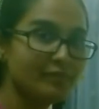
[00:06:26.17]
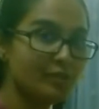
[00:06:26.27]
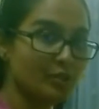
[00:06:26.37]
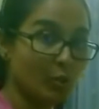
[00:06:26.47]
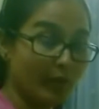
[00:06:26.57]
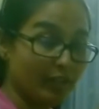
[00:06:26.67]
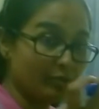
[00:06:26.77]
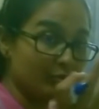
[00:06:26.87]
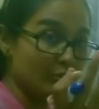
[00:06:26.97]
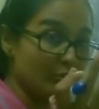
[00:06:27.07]
So when
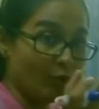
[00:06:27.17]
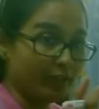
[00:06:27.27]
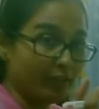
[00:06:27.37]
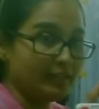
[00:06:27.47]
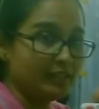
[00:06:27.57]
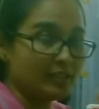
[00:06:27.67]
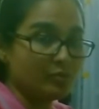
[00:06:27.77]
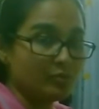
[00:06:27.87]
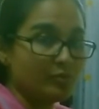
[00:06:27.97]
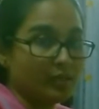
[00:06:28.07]
you join these two
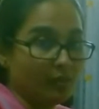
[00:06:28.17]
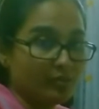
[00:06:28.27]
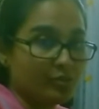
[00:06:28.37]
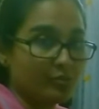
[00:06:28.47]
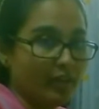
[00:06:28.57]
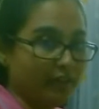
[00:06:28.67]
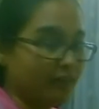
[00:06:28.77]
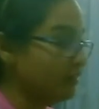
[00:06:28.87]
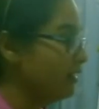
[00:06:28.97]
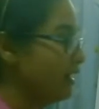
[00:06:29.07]
sounds
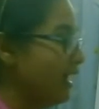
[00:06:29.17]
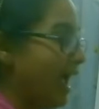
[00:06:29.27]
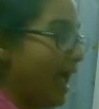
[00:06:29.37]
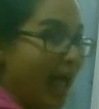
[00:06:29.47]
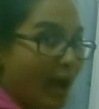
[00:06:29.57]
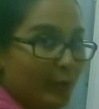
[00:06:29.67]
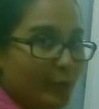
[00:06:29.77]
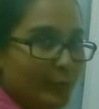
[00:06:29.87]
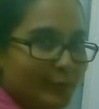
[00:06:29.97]
together, ow,